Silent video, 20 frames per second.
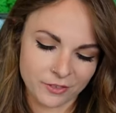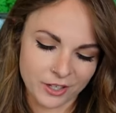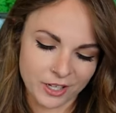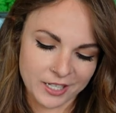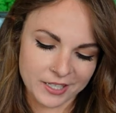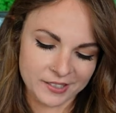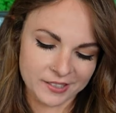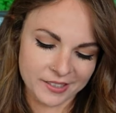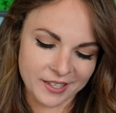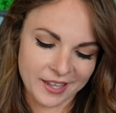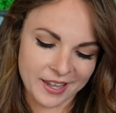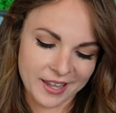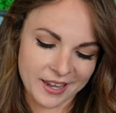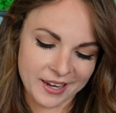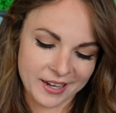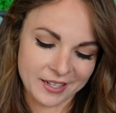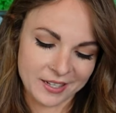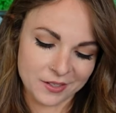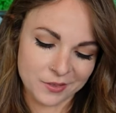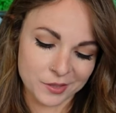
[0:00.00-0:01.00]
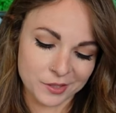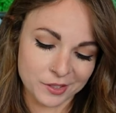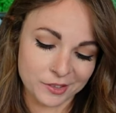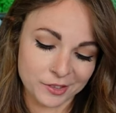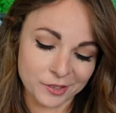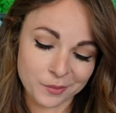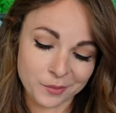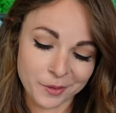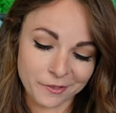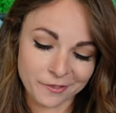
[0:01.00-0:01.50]
friends and it was
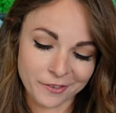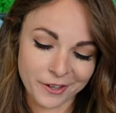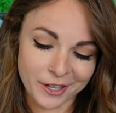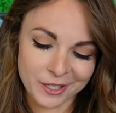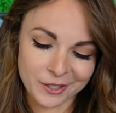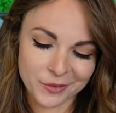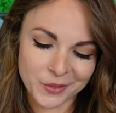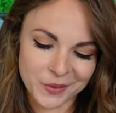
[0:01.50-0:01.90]
super fun.